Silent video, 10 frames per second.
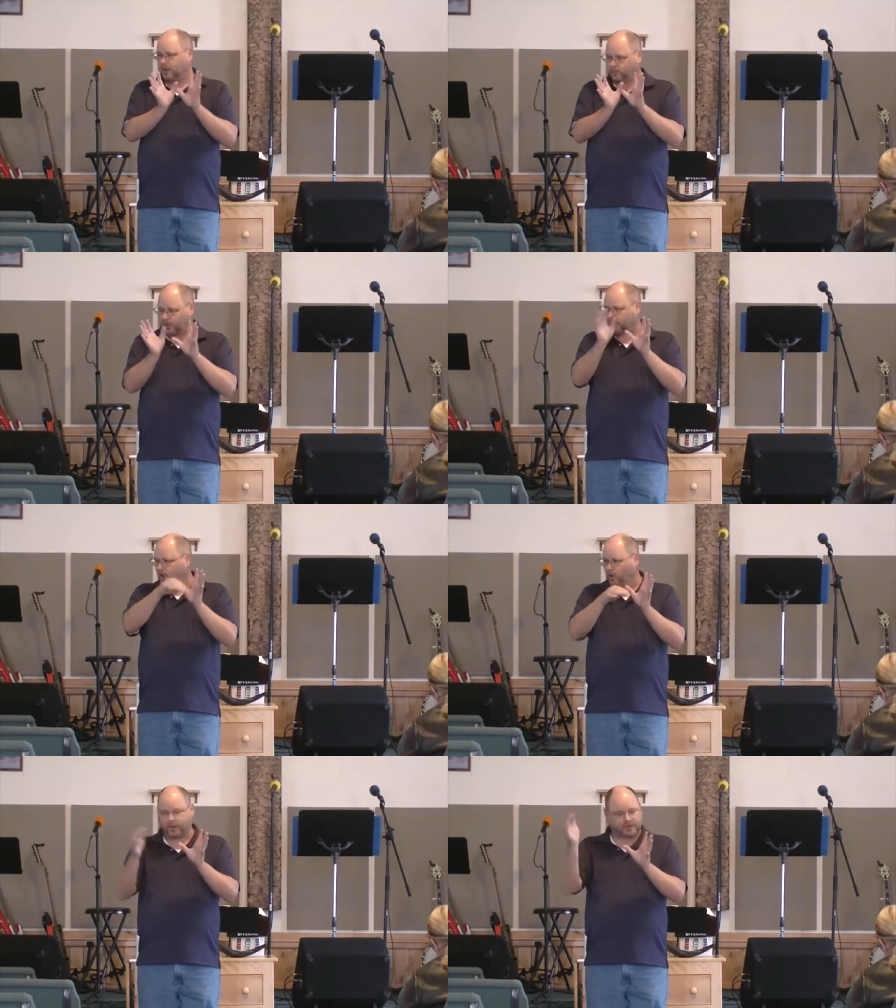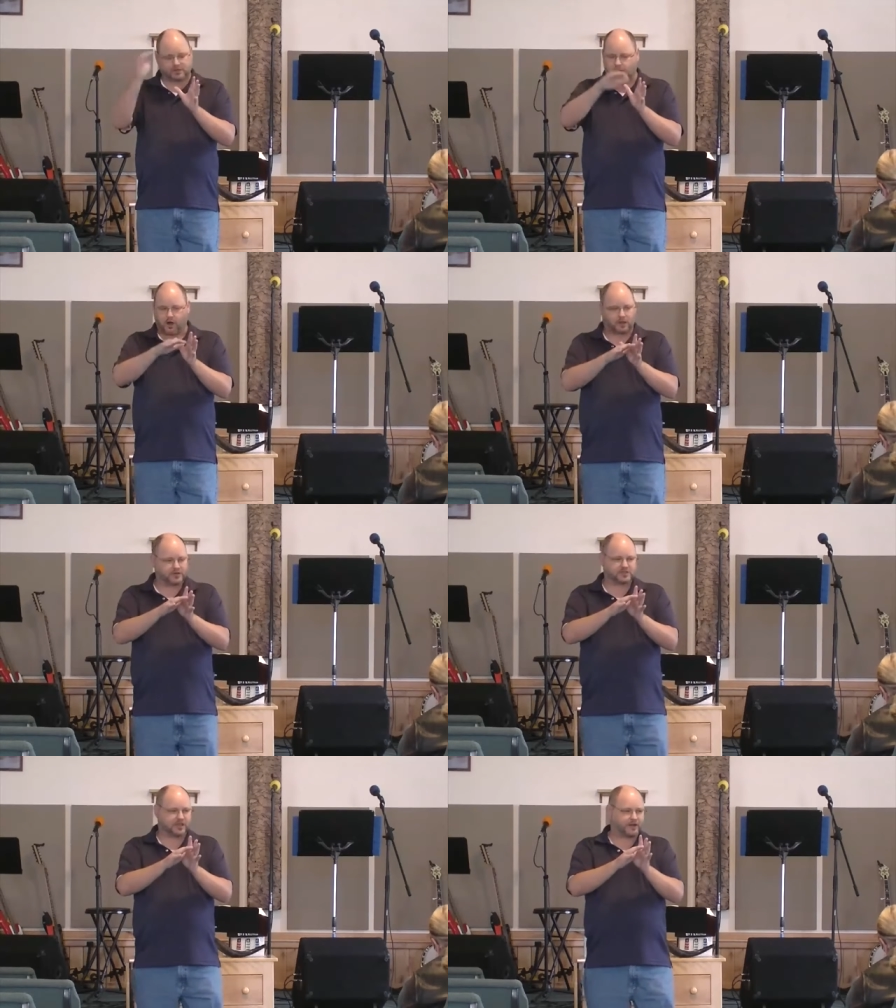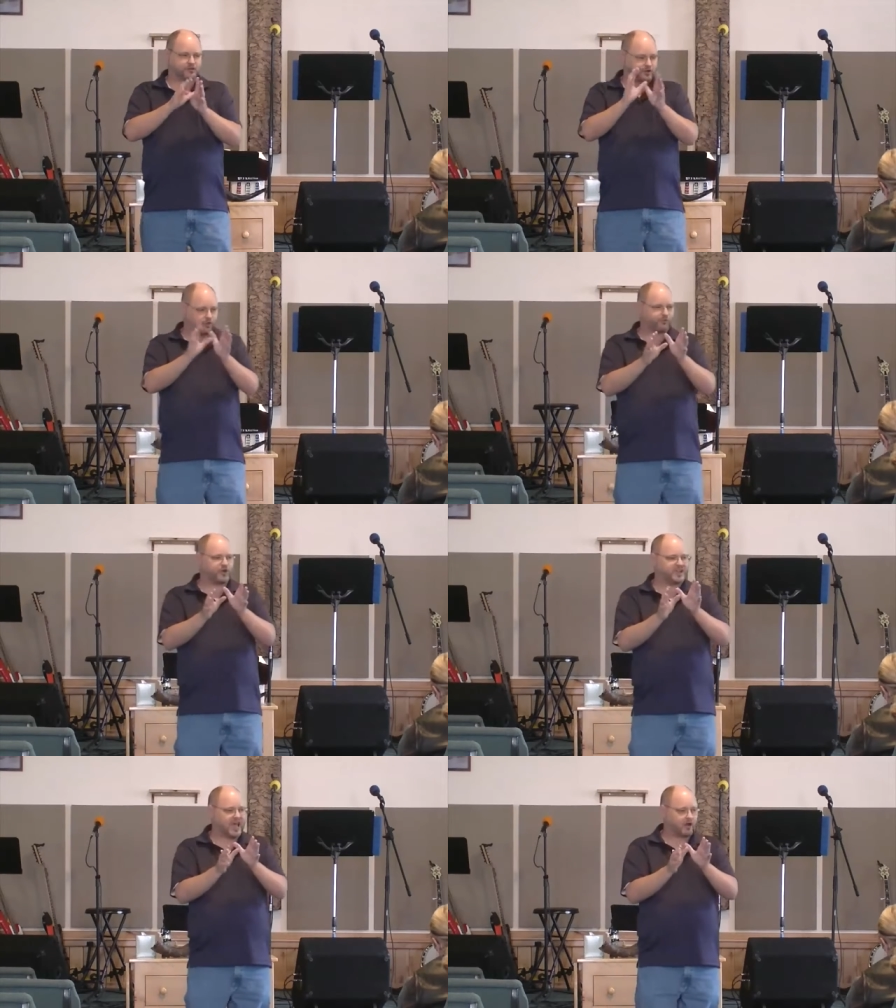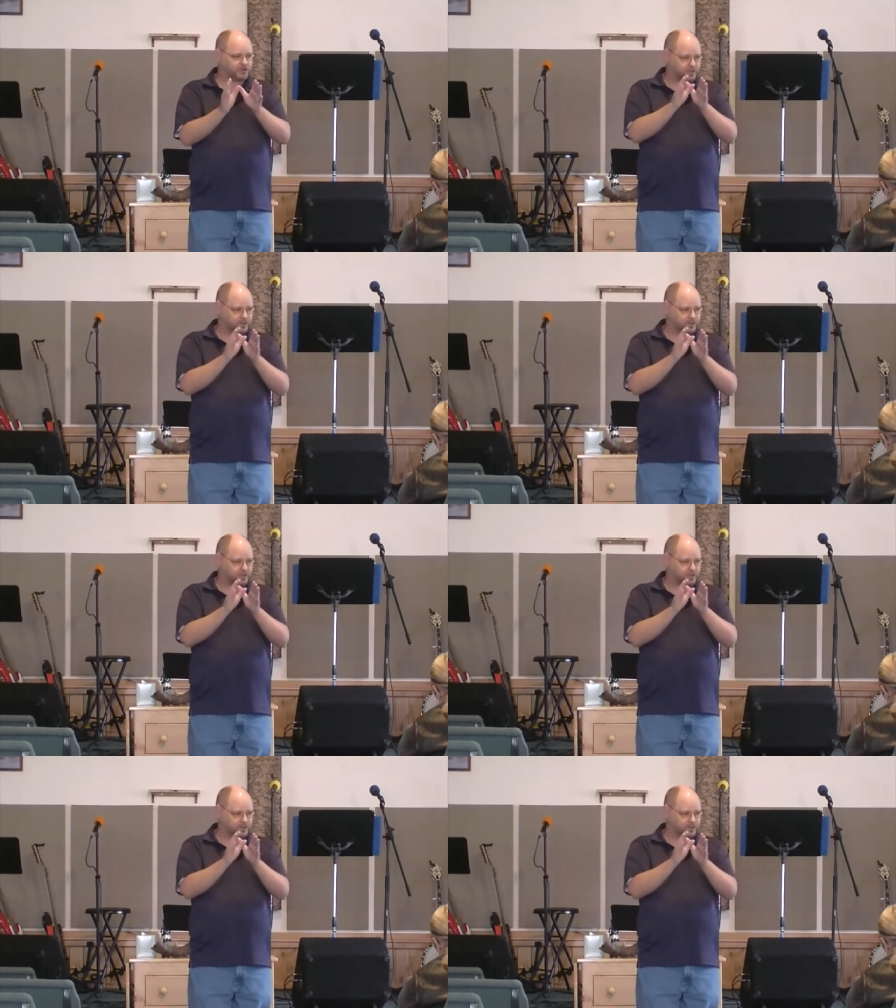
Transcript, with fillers: And we're going to go into all of these later, so don't freak out